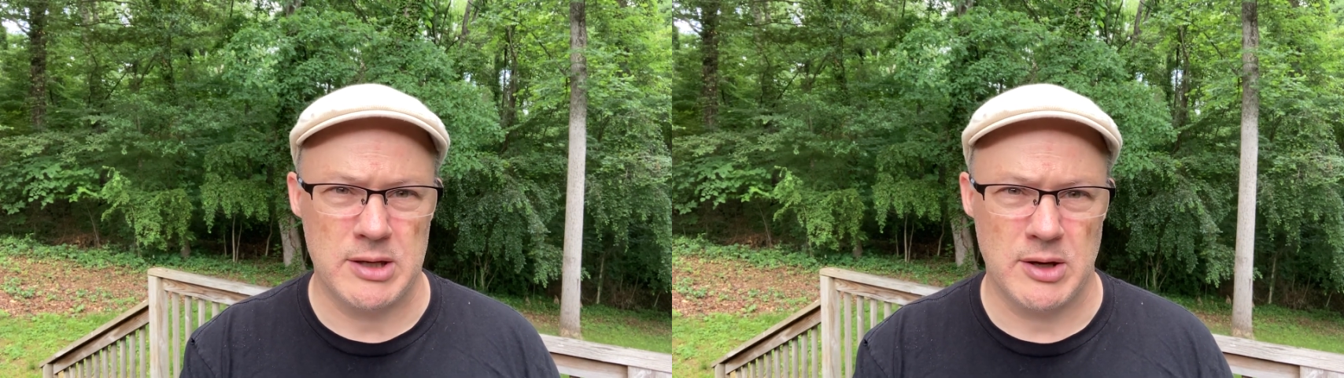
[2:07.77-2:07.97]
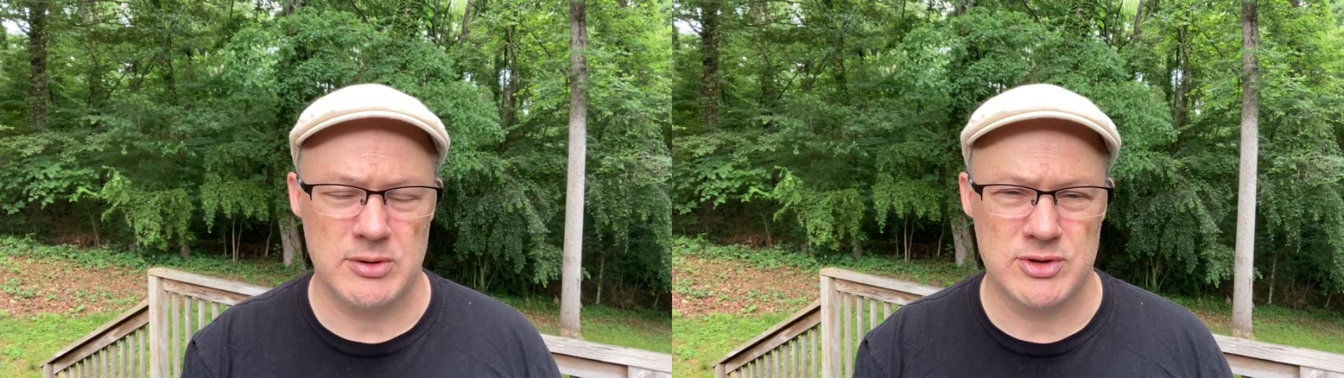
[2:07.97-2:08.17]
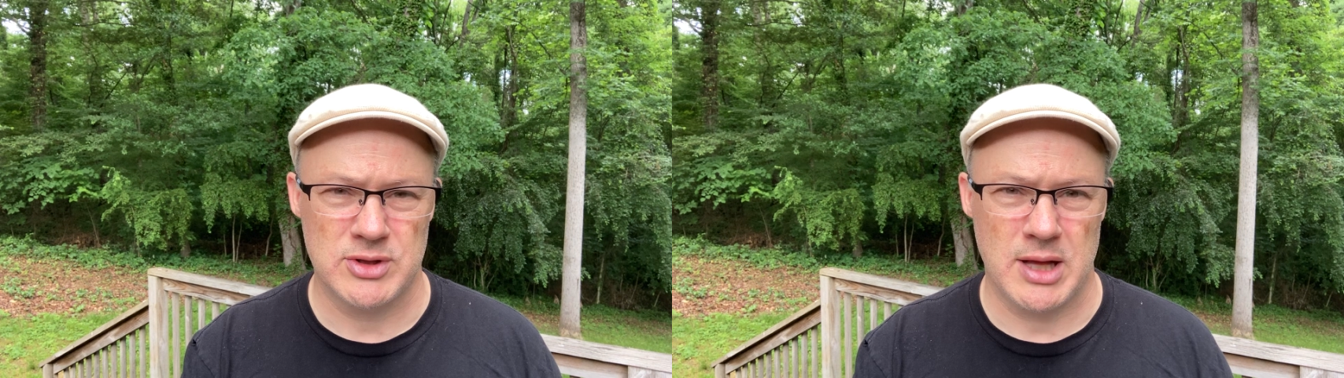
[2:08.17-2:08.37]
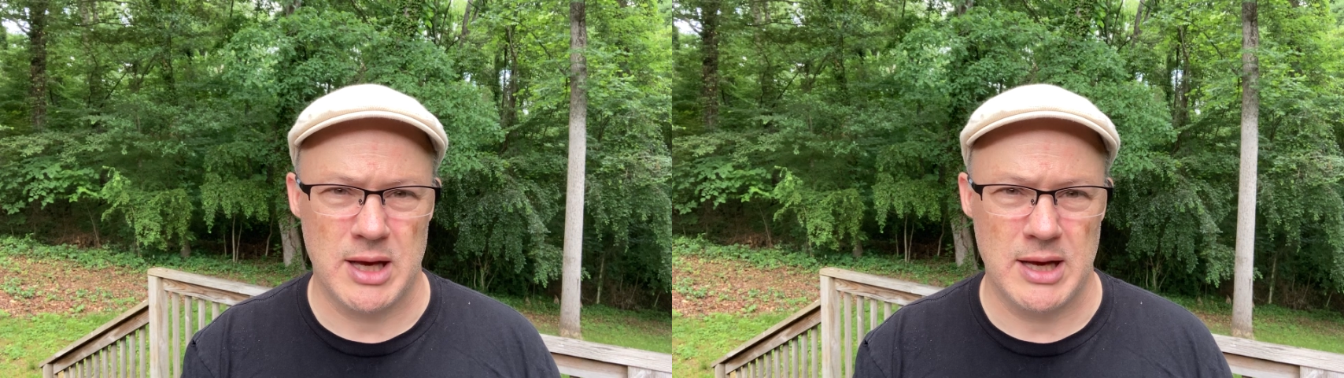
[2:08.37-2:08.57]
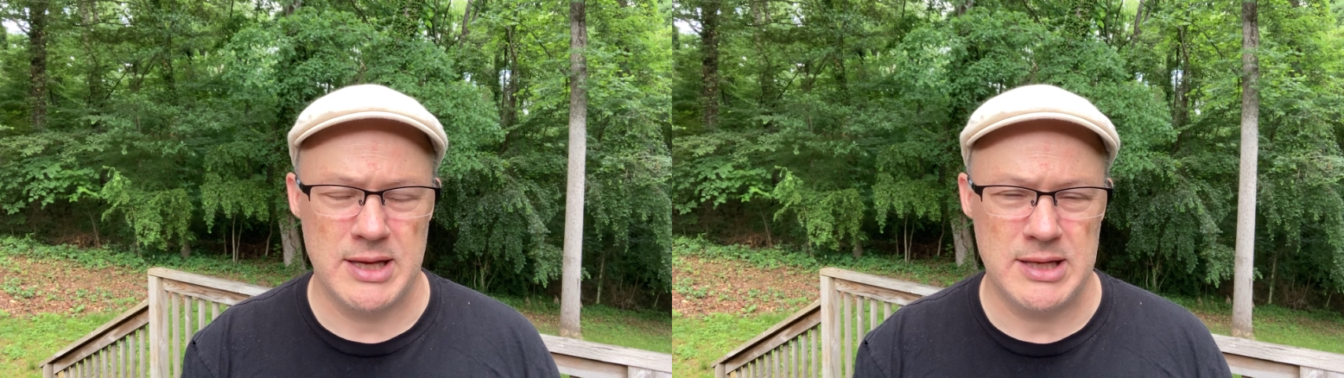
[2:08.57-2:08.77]

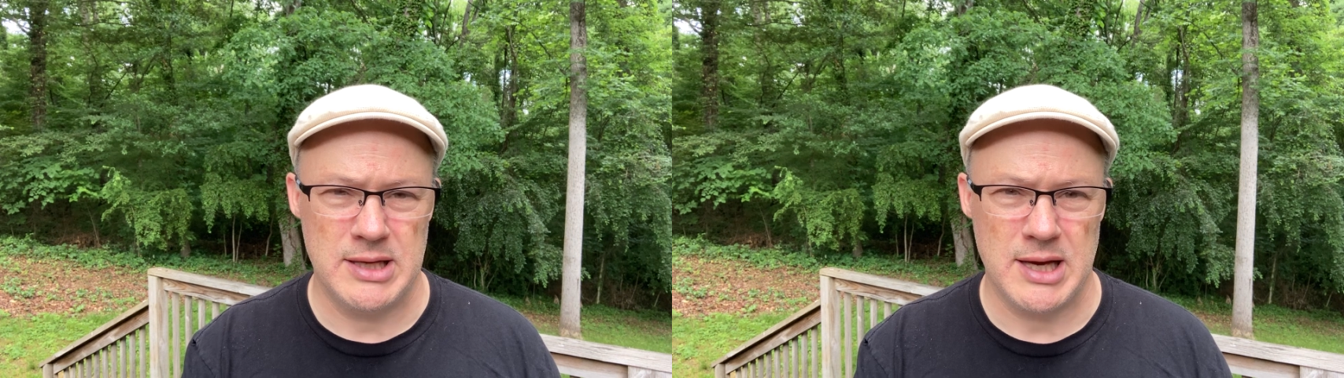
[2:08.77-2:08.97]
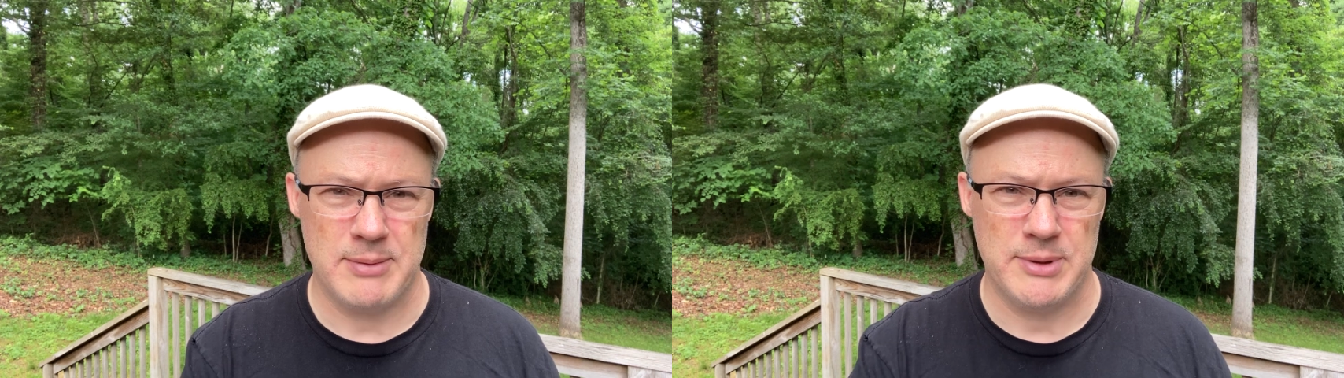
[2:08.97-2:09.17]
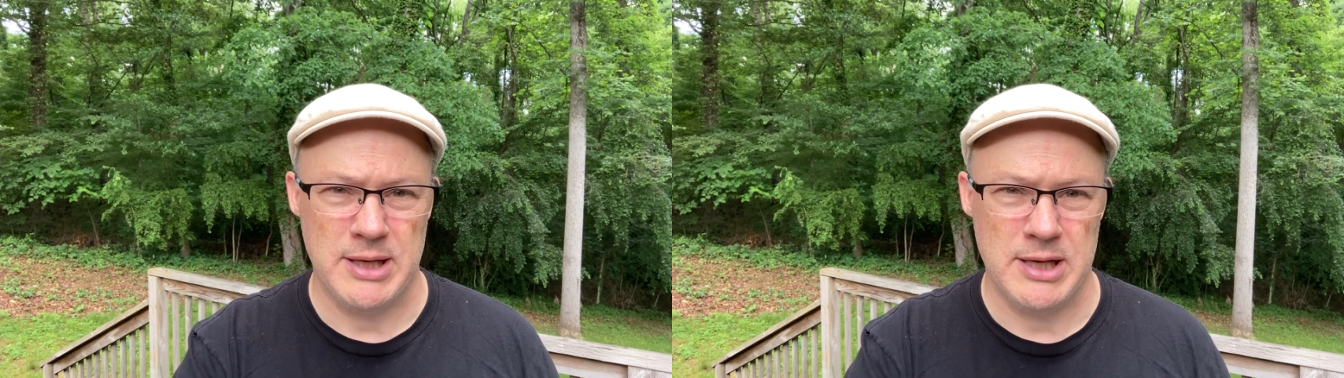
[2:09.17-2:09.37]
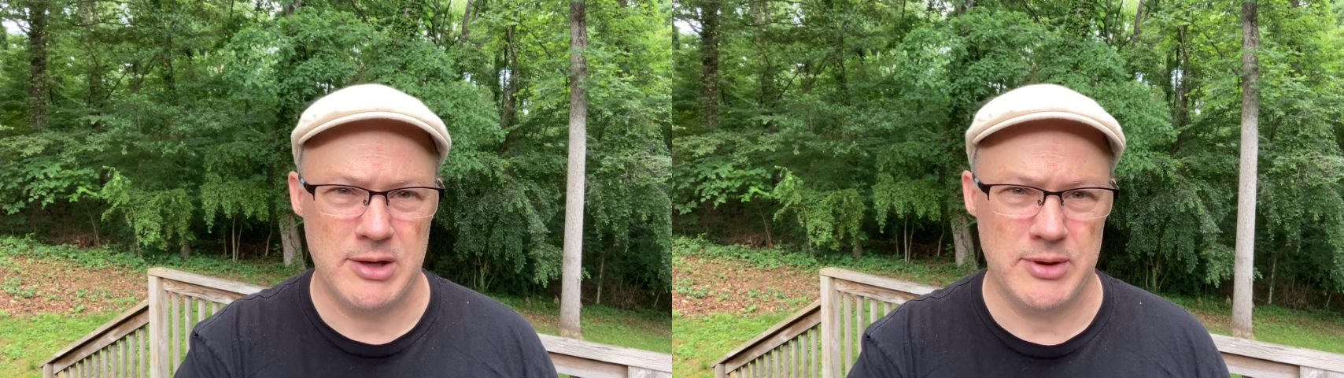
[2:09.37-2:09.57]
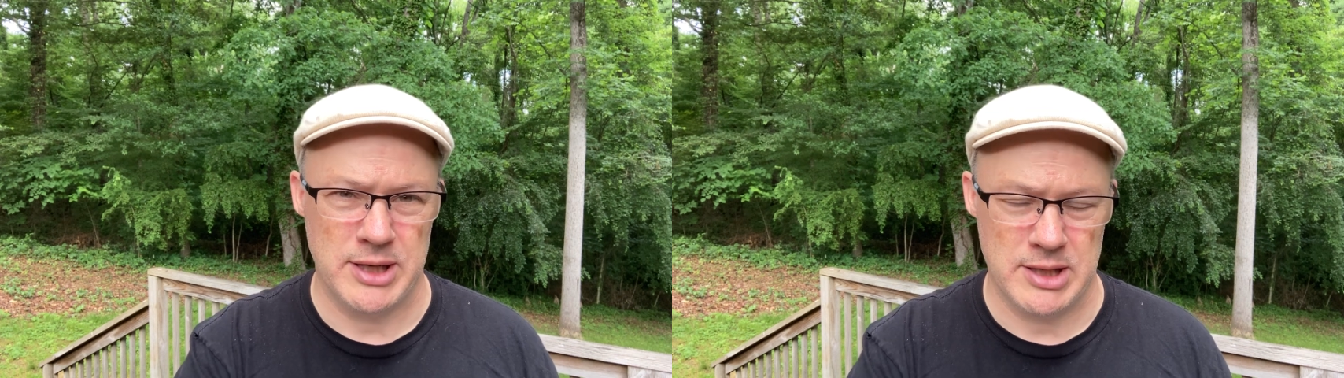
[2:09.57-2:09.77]
coastline, he kept
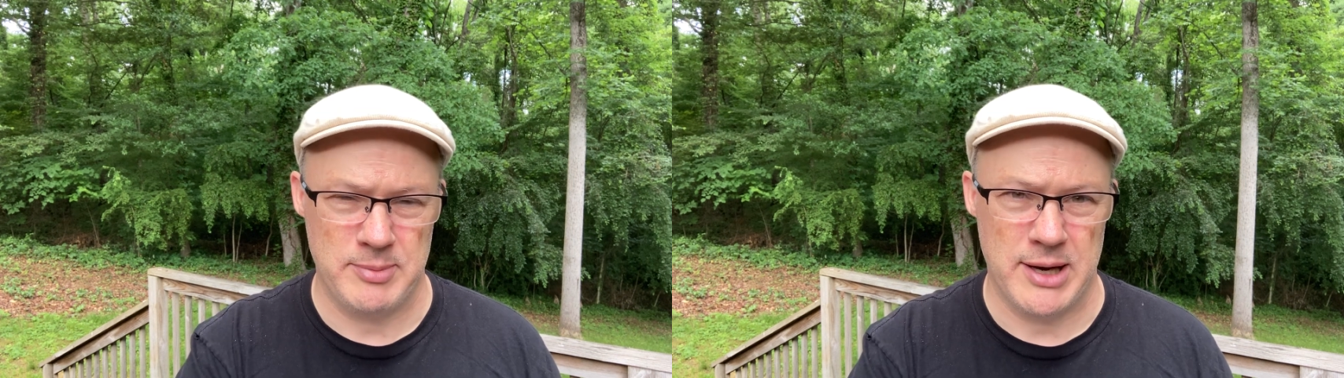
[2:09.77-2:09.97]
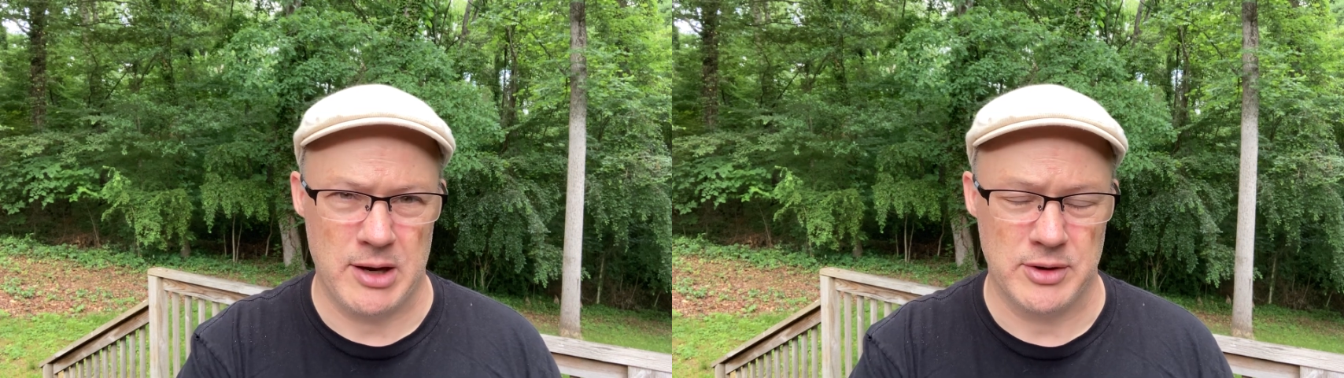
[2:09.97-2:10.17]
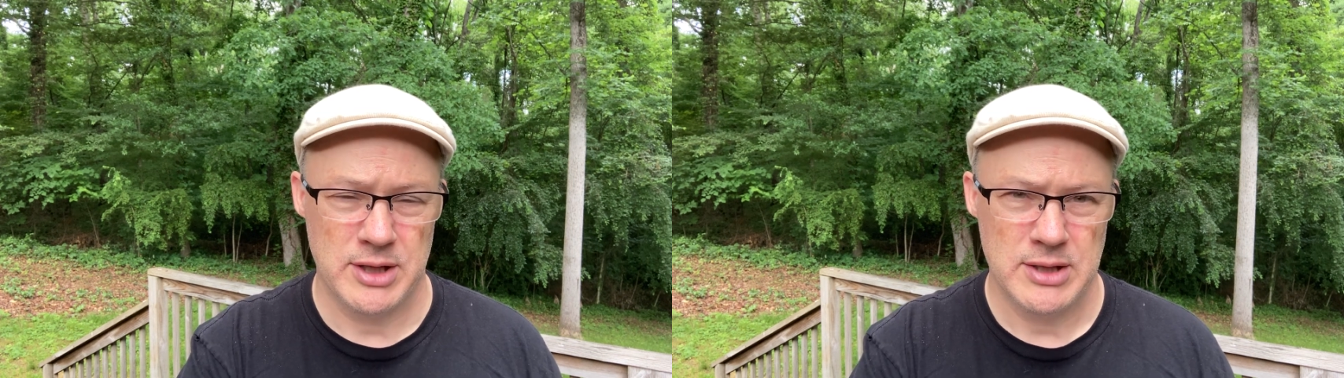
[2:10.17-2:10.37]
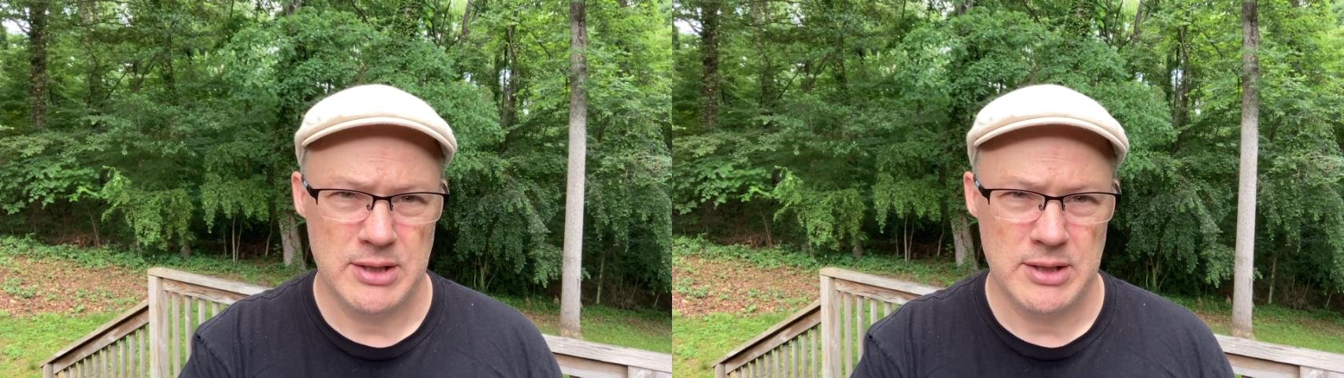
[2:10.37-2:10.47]
hearing about